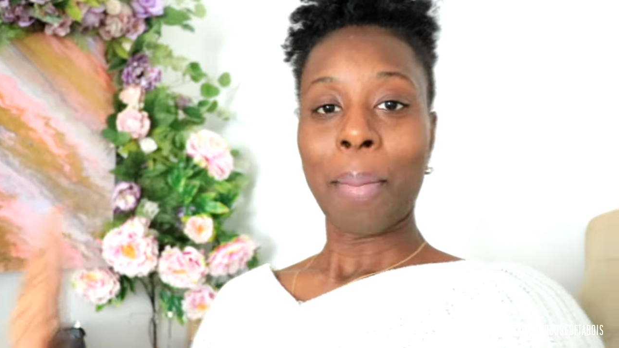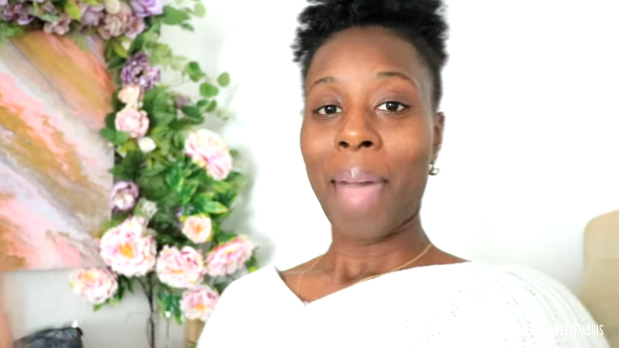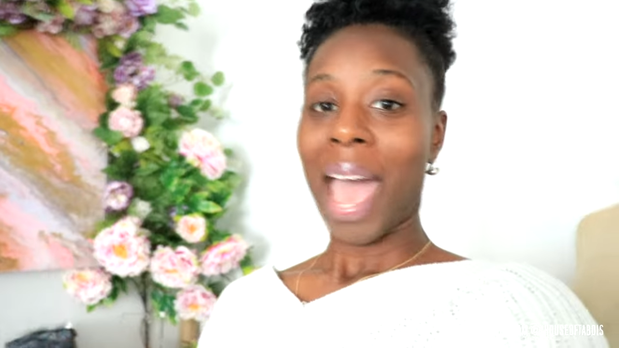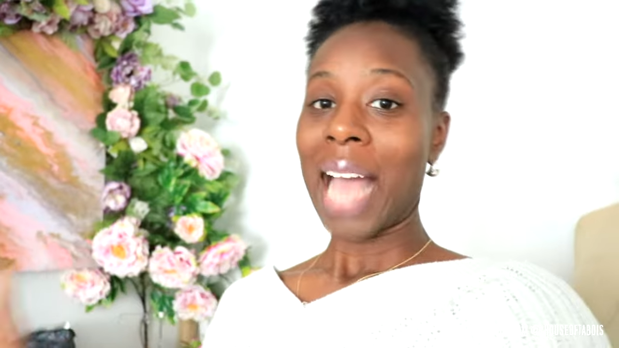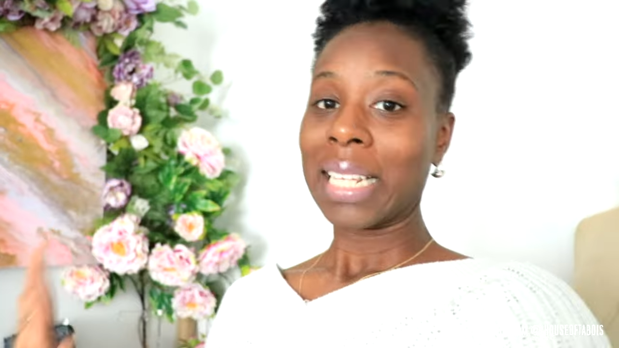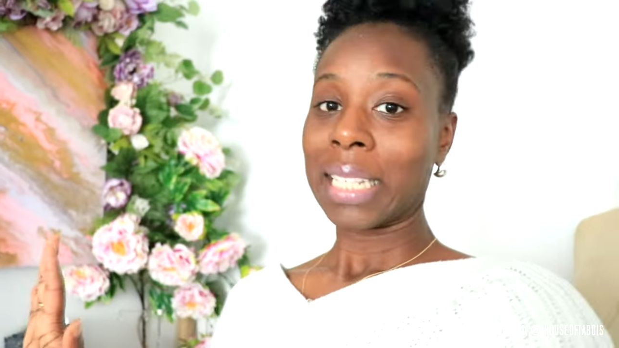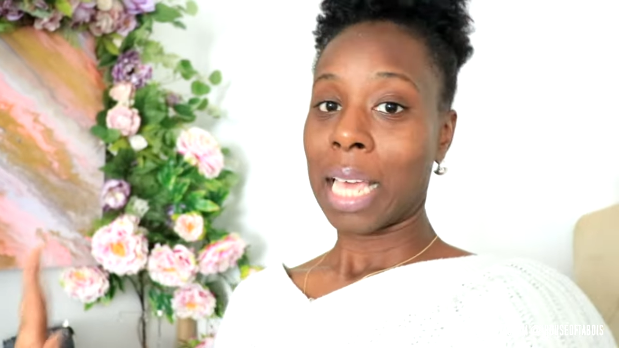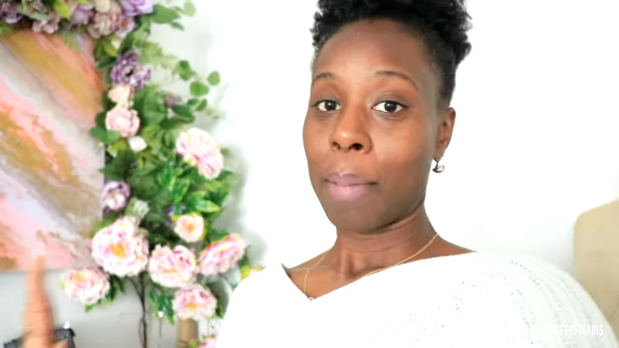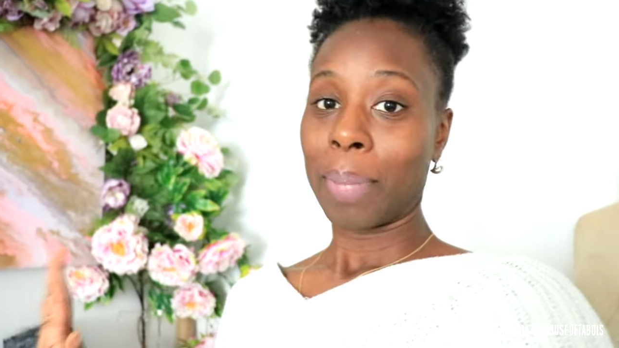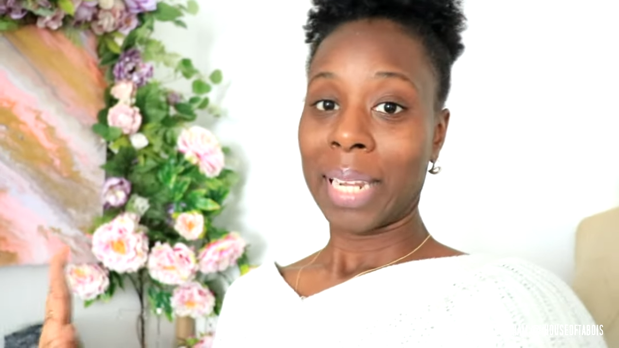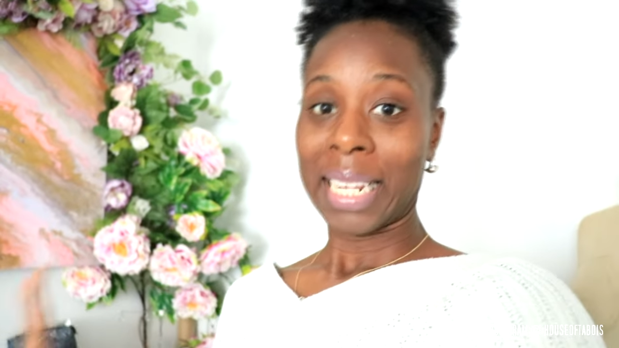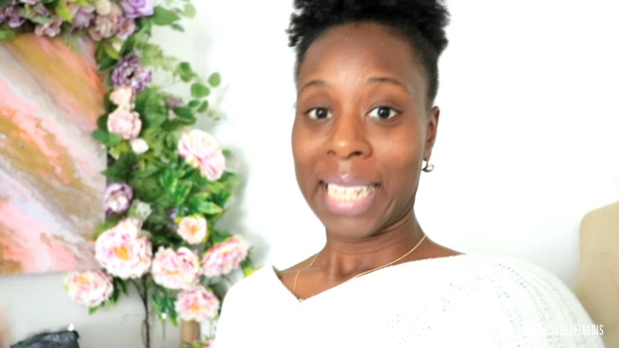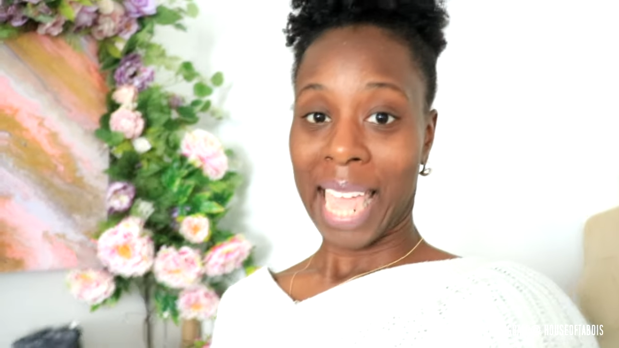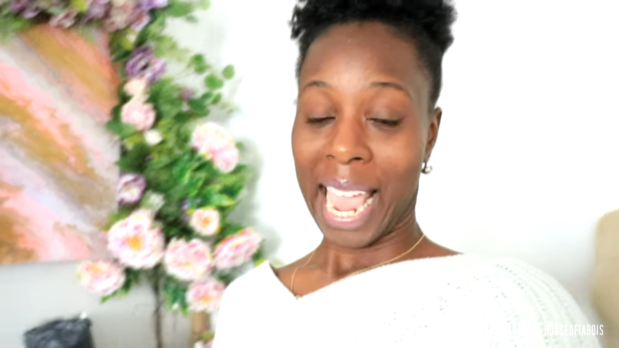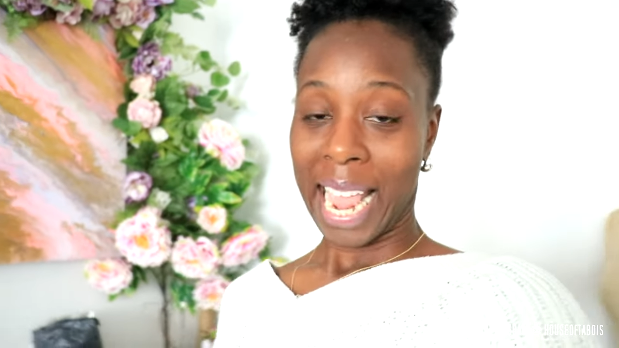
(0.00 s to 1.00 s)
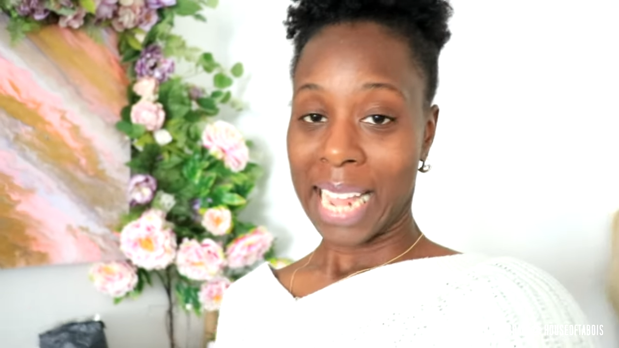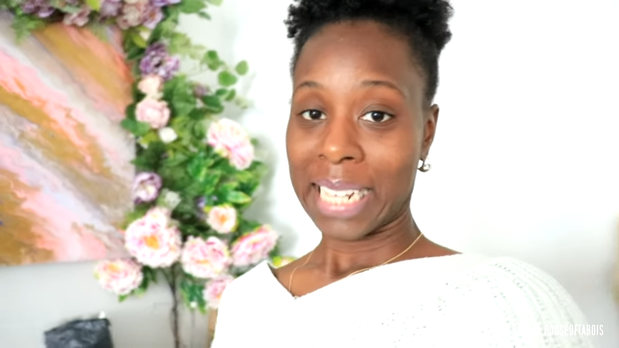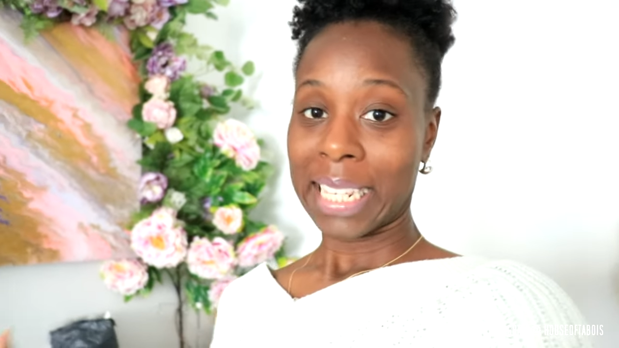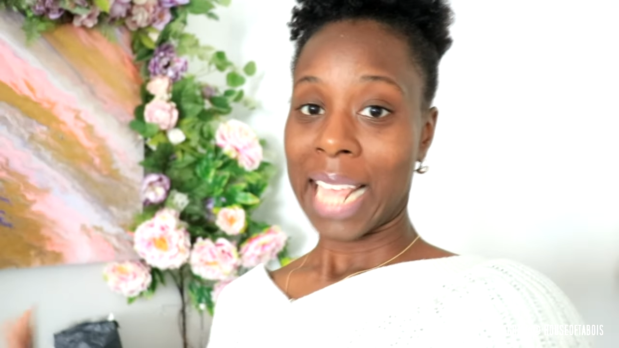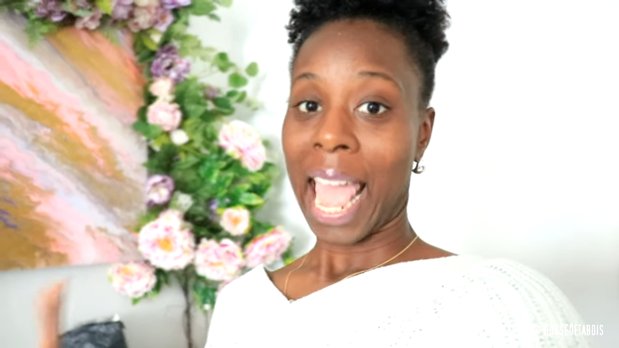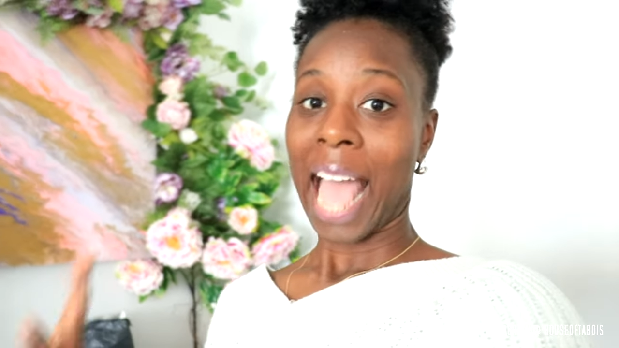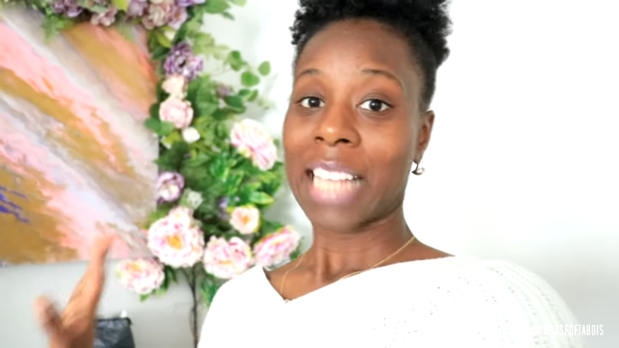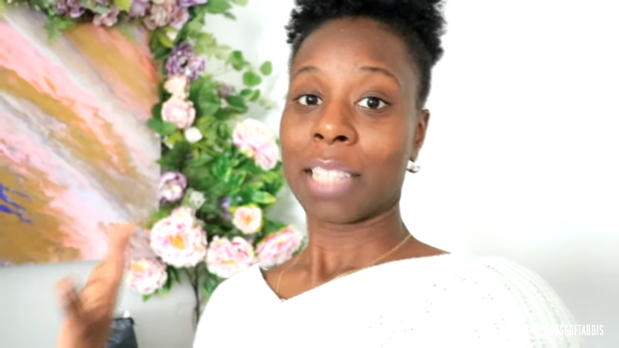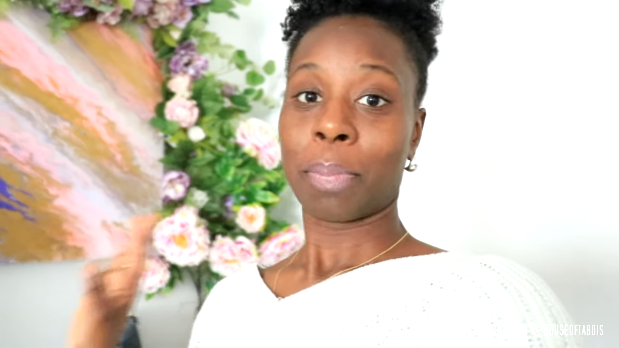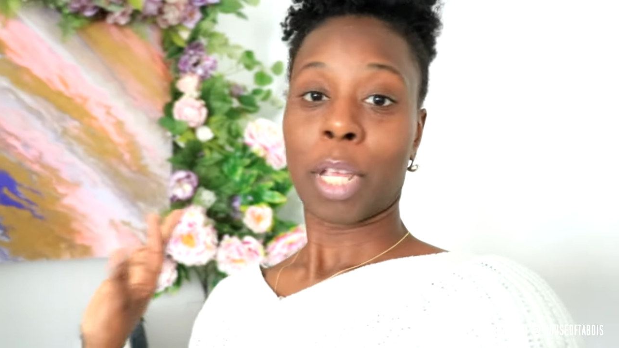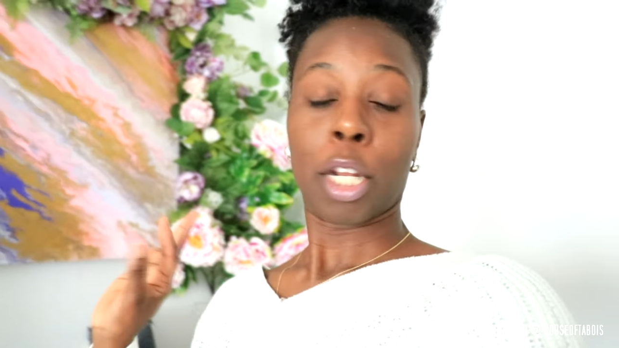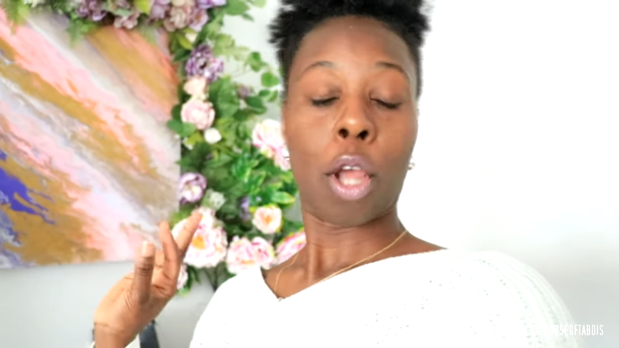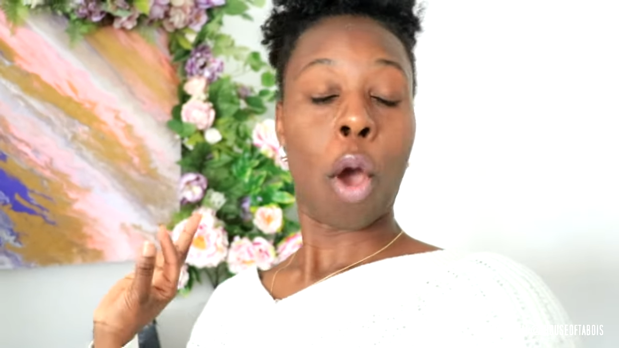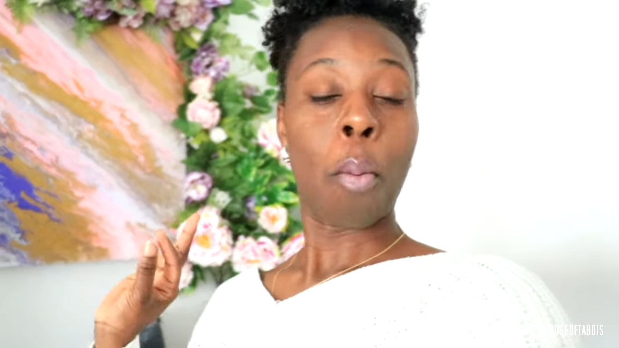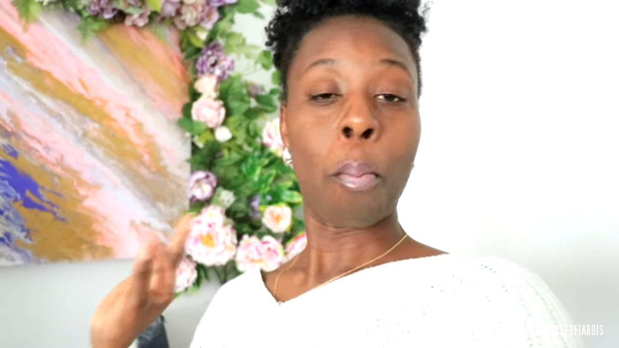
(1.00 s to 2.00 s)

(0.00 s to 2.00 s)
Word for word: the past couple of days it has been